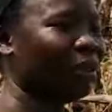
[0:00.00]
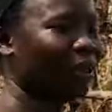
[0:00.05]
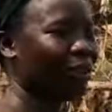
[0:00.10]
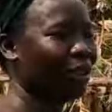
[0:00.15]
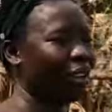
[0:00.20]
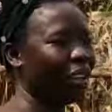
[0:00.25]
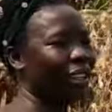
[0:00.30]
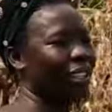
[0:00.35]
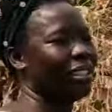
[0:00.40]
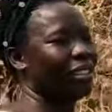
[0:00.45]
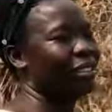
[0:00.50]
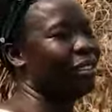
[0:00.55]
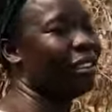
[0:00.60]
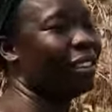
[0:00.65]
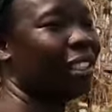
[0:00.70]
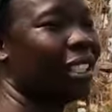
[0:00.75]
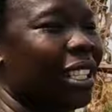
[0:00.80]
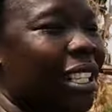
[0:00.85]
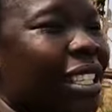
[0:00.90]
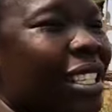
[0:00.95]
you know it's
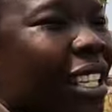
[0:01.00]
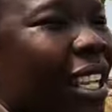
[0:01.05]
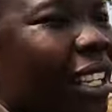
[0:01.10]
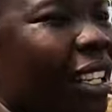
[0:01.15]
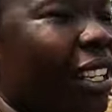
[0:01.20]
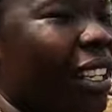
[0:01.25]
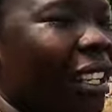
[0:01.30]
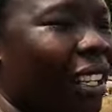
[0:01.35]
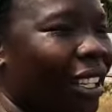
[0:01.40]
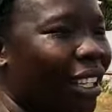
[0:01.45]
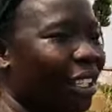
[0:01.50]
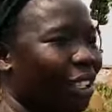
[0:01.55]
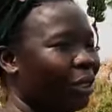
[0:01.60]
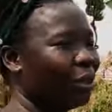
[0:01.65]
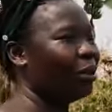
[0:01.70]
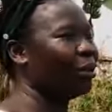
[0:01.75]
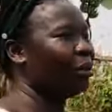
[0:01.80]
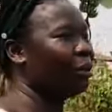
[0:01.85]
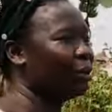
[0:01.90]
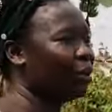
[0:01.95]
not easy, yeah,
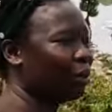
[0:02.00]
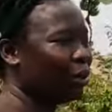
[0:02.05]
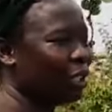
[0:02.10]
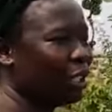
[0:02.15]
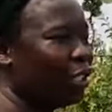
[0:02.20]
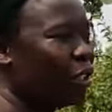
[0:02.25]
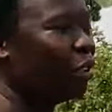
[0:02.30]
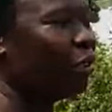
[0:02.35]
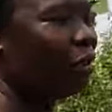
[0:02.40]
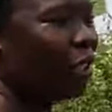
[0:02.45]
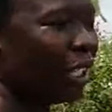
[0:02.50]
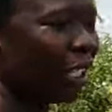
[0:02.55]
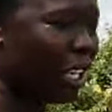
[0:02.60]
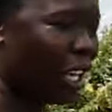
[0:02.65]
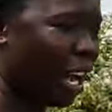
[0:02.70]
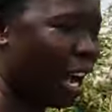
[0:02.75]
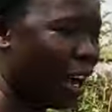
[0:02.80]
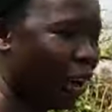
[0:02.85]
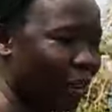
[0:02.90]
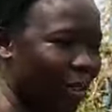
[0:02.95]
to renovate
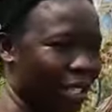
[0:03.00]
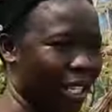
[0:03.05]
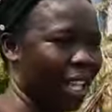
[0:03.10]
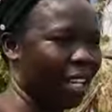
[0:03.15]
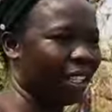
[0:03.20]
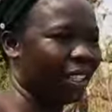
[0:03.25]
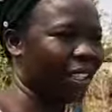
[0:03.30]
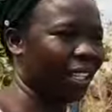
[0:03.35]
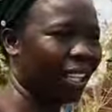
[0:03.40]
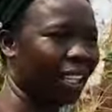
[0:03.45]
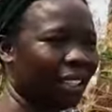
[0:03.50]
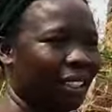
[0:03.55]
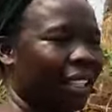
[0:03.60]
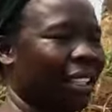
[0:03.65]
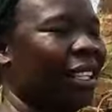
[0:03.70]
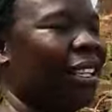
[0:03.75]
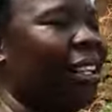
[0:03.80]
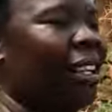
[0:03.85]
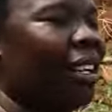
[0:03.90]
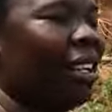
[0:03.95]
a house like that.
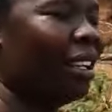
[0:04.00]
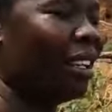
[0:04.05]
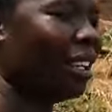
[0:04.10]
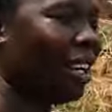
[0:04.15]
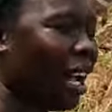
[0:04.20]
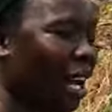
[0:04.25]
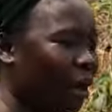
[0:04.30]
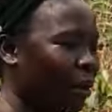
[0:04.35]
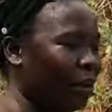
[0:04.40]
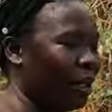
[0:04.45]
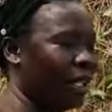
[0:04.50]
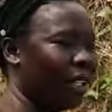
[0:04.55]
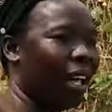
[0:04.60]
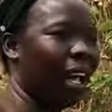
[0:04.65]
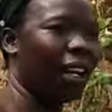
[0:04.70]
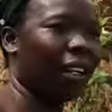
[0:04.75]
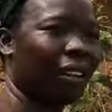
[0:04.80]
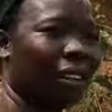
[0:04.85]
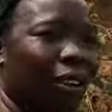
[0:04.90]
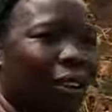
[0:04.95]
Sure. Now we
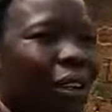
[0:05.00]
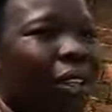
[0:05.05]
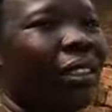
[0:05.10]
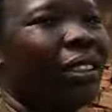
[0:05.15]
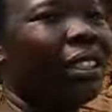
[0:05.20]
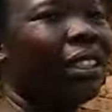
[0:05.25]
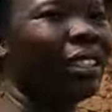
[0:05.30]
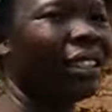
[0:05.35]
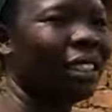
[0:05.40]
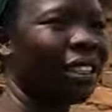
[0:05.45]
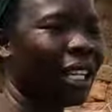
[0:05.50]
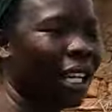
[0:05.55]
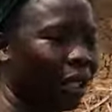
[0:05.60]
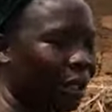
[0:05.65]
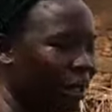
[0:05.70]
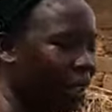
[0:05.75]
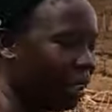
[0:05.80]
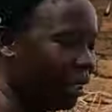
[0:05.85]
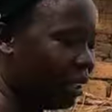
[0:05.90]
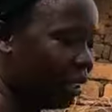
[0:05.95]
thank God,
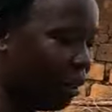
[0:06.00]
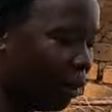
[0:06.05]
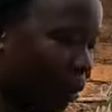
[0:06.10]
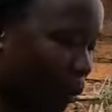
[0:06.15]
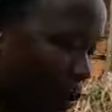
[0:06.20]
yeah, that it,